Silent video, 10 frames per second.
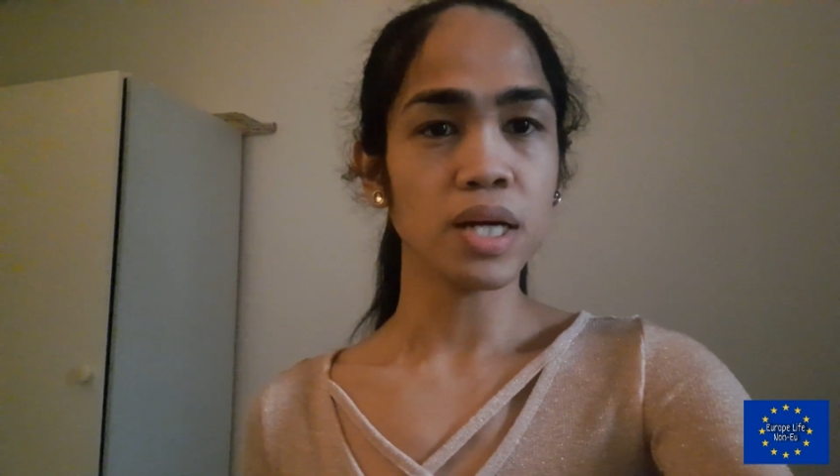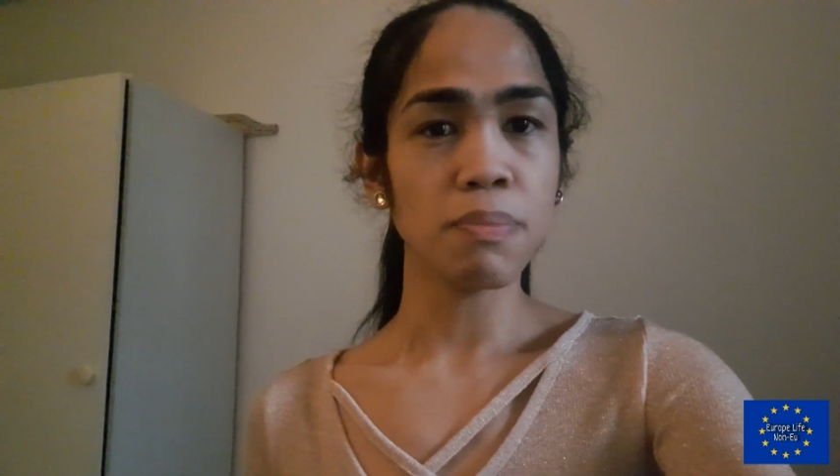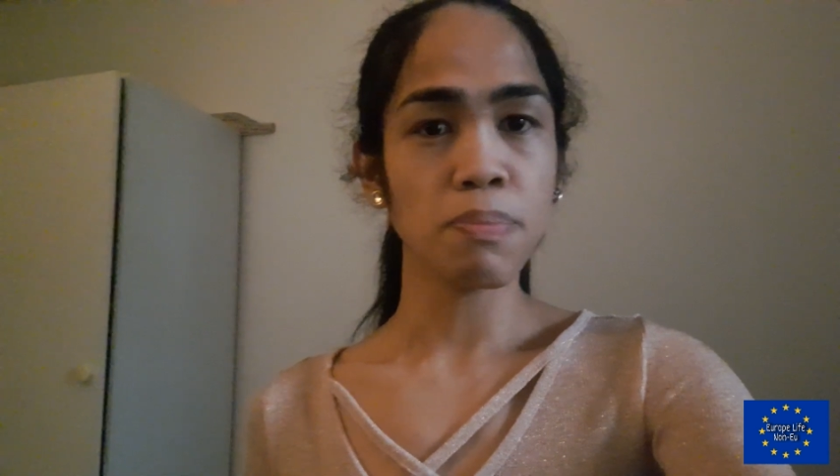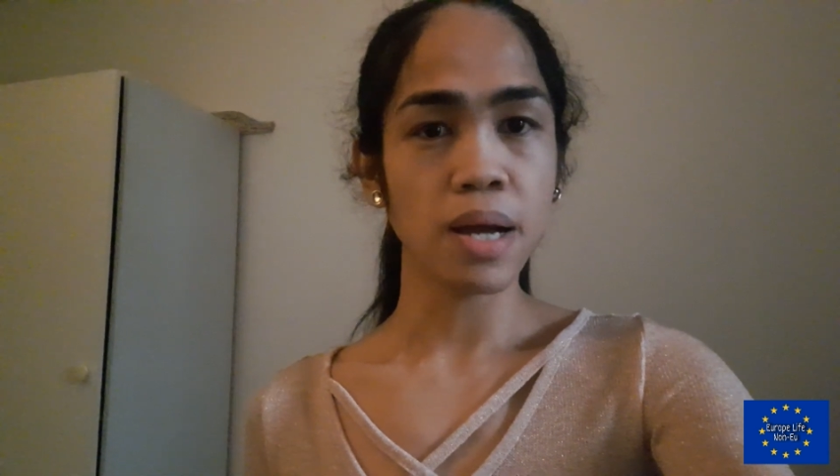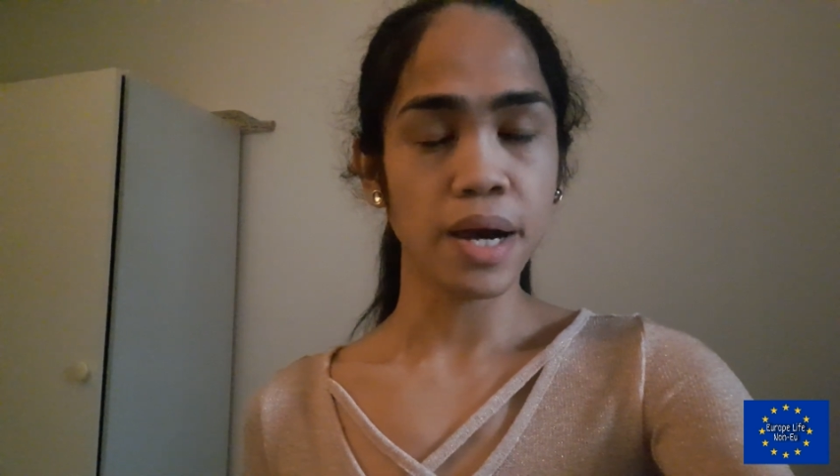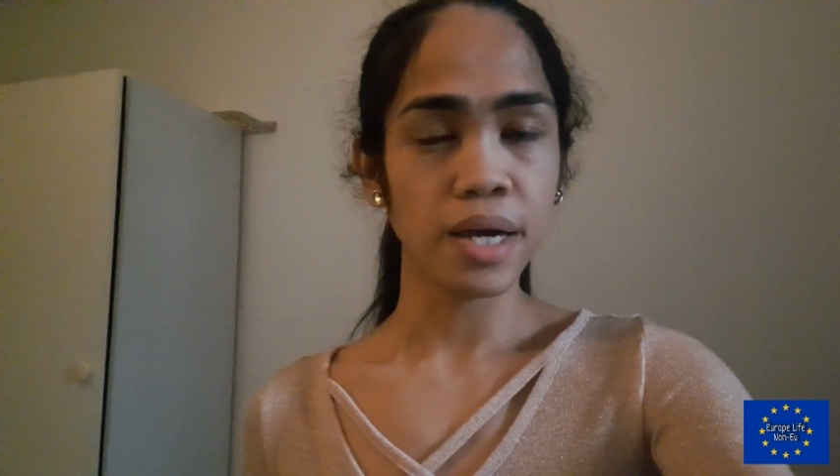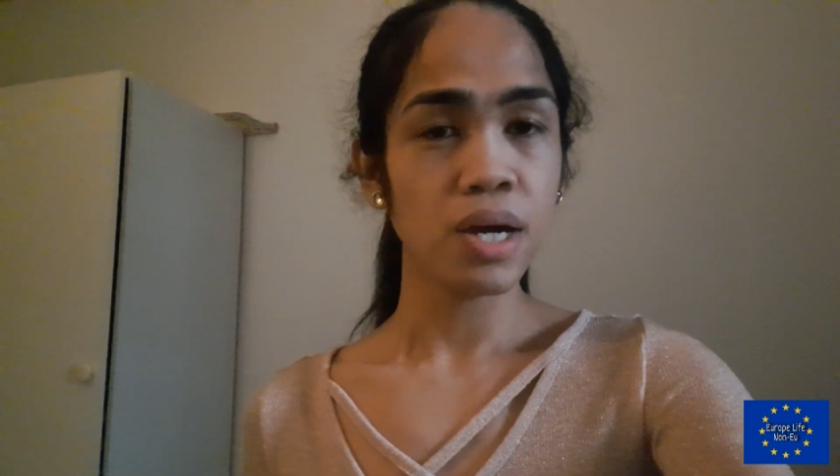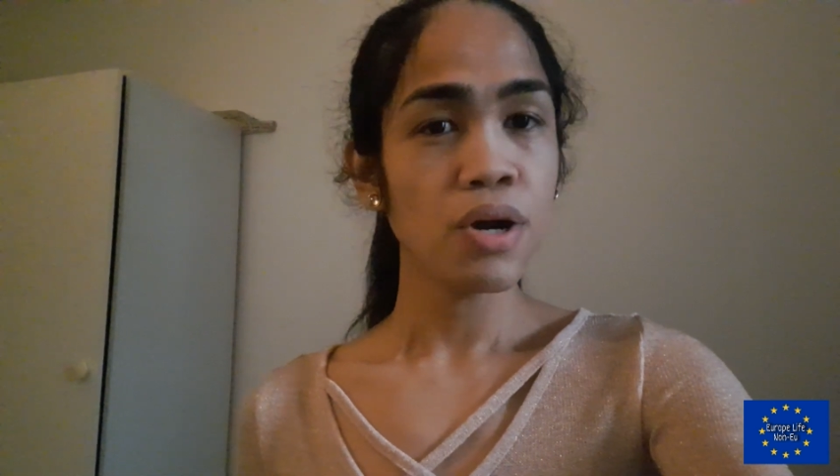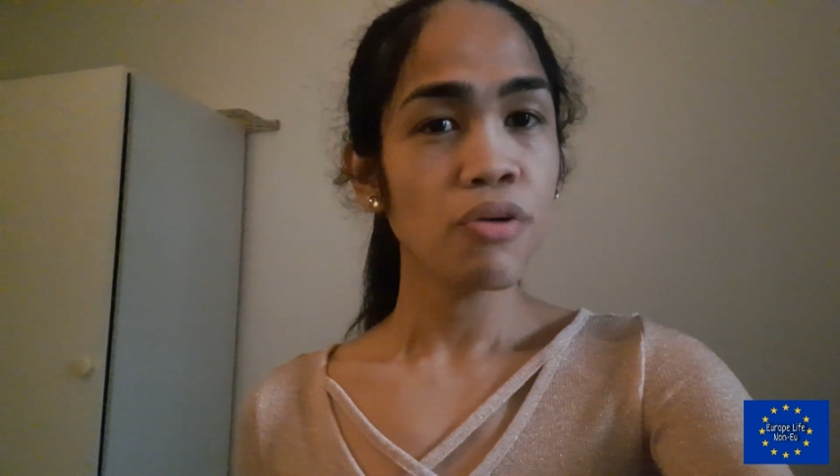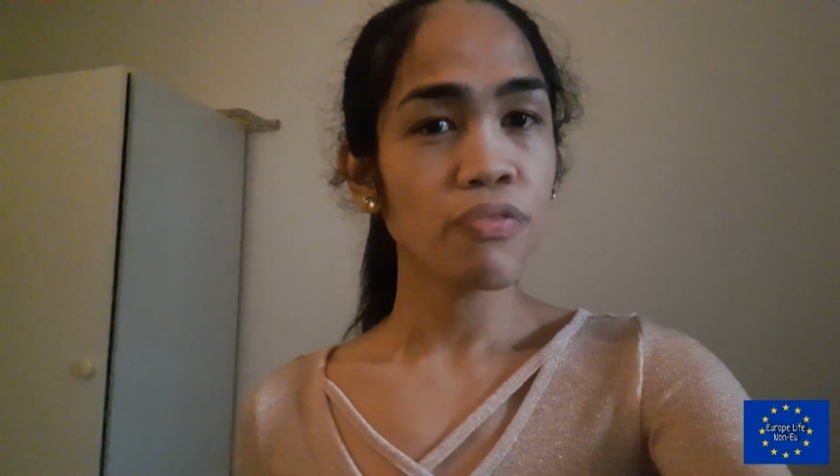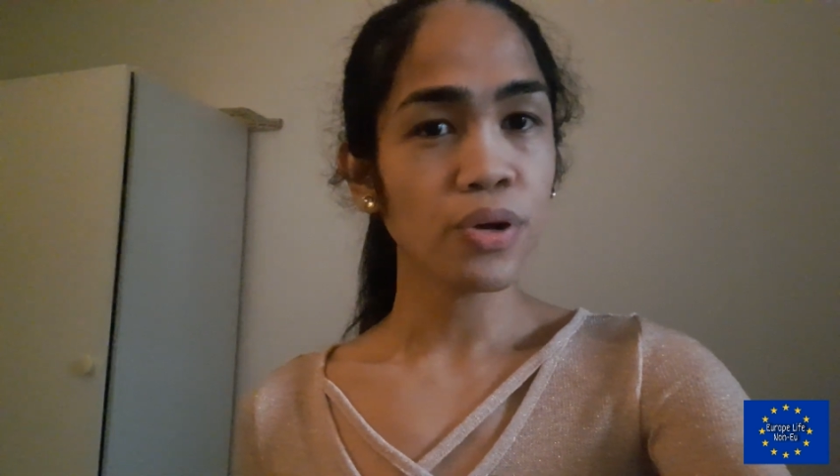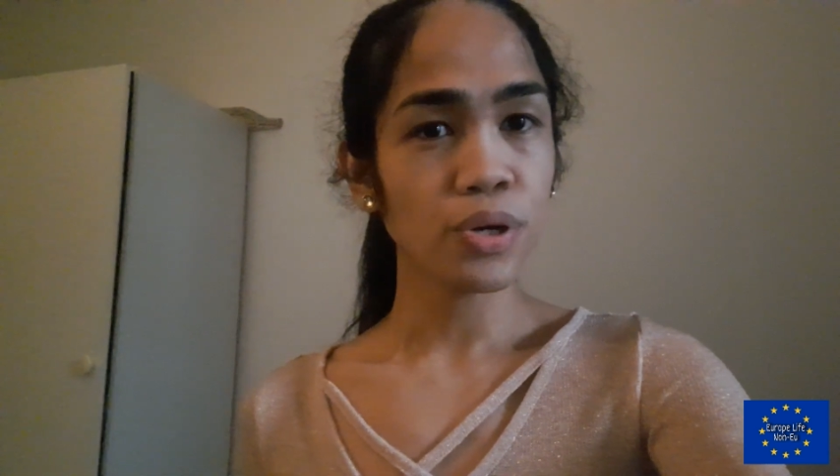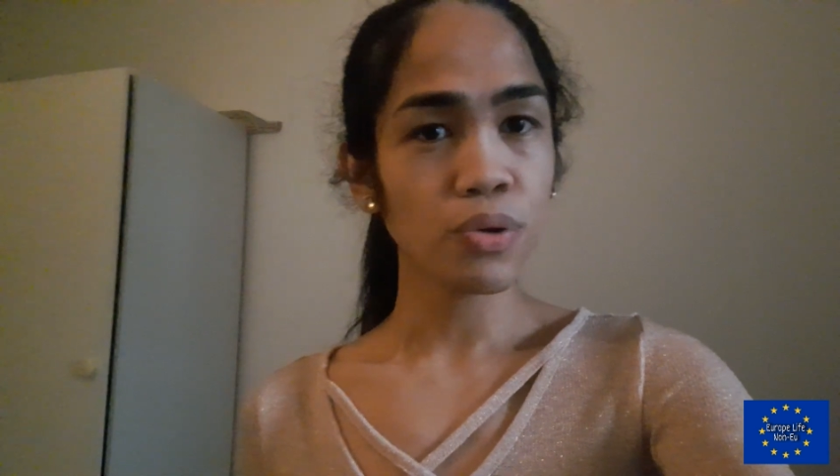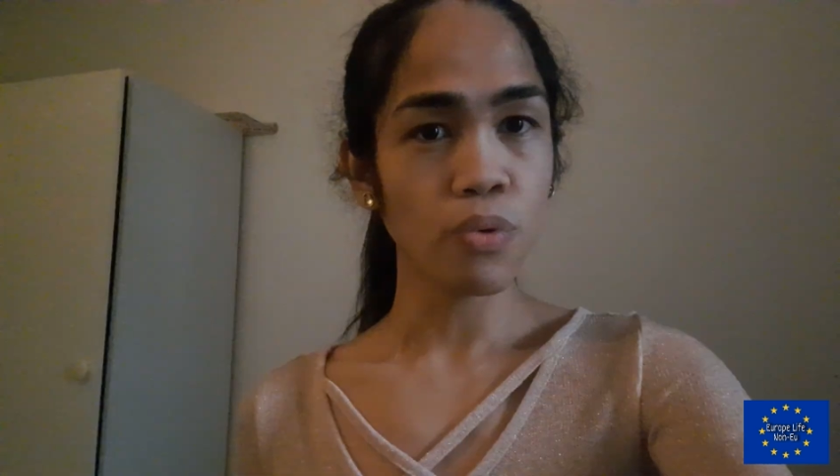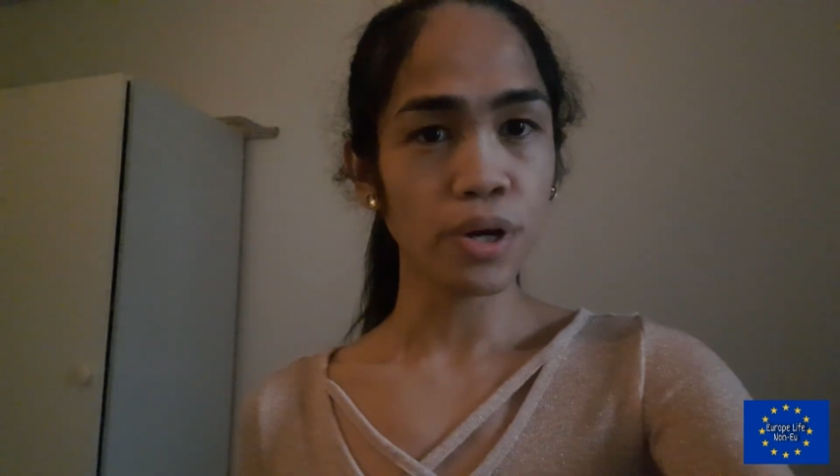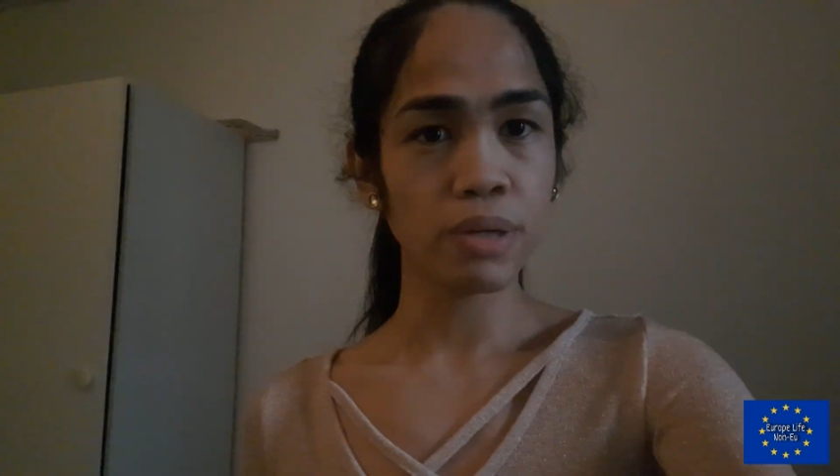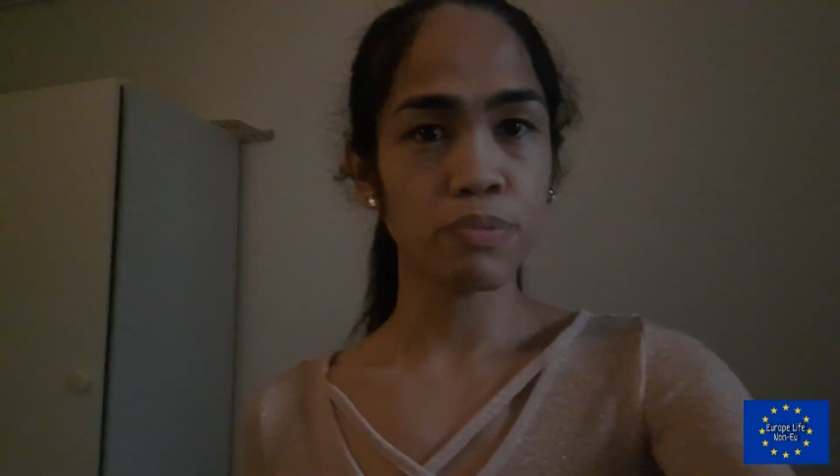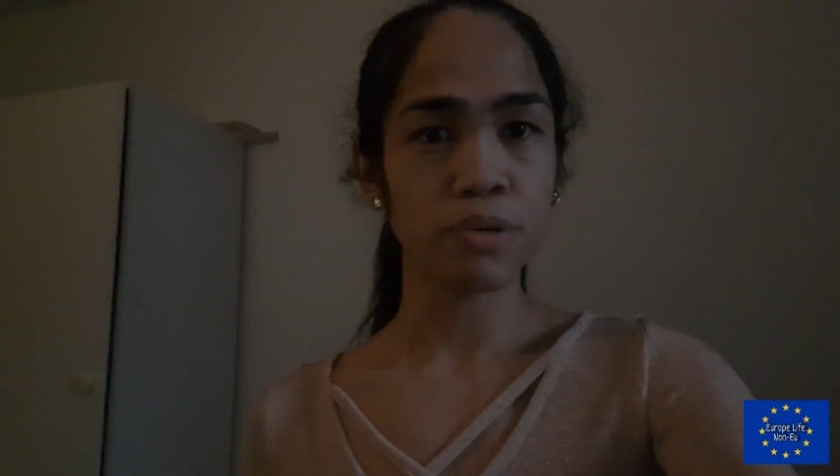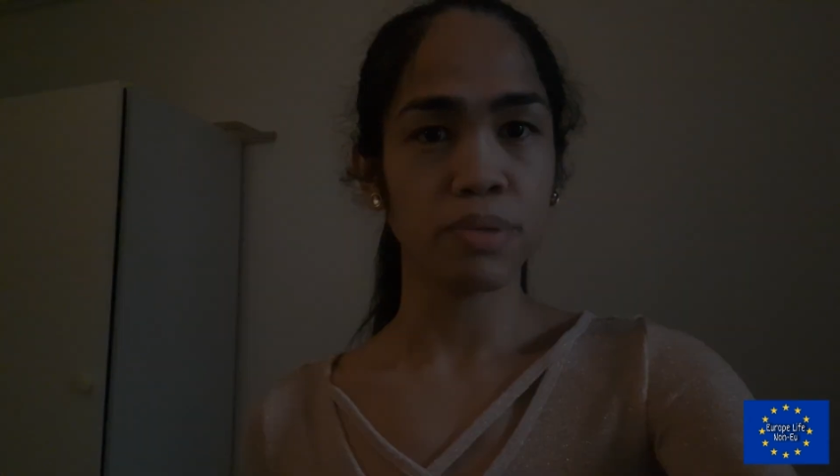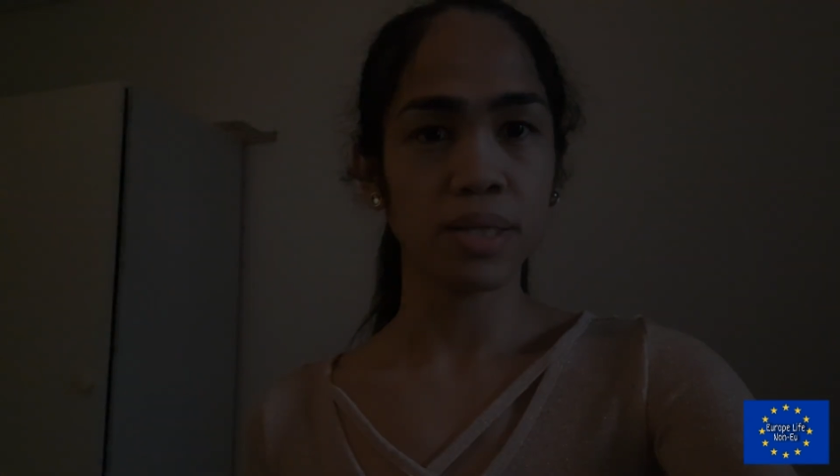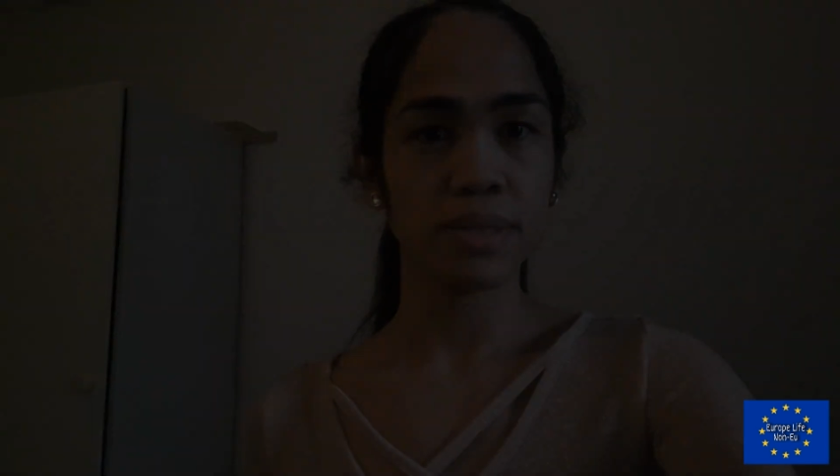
apply for your work permit?